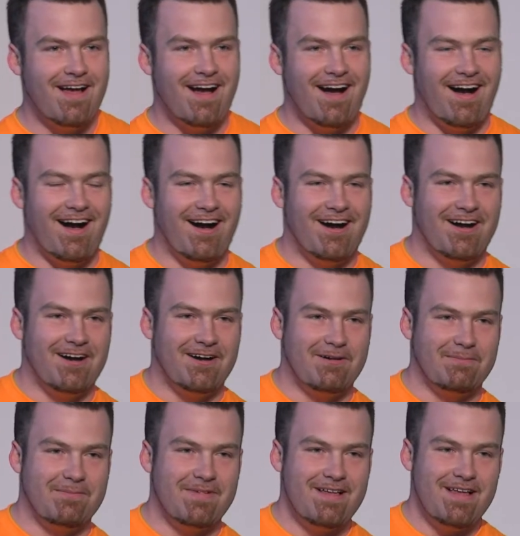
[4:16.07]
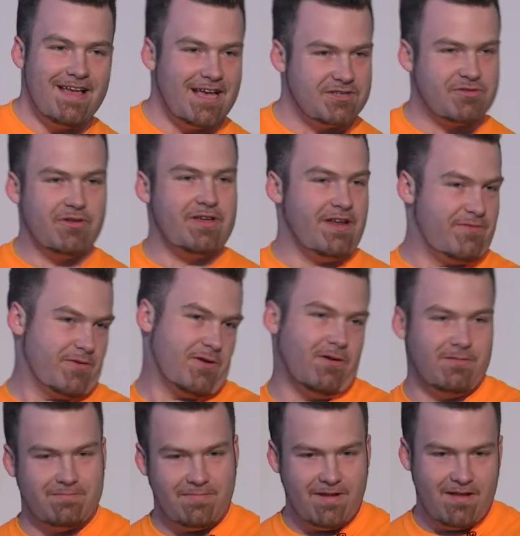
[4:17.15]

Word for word: um, is really difficult.